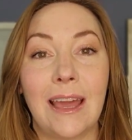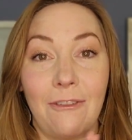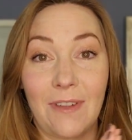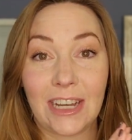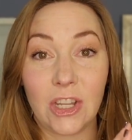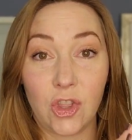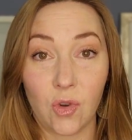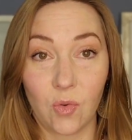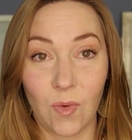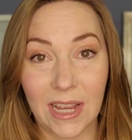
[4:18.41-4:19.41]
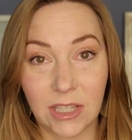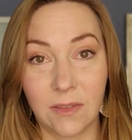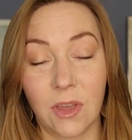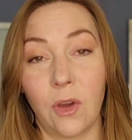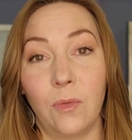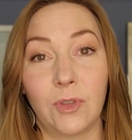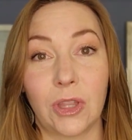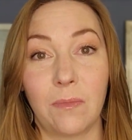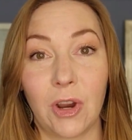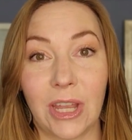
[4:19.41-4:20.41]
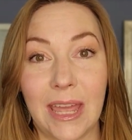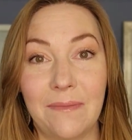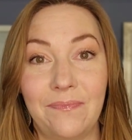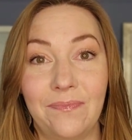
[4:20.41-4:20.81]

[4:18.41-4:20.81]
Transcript: affected the rest of the homes on the market.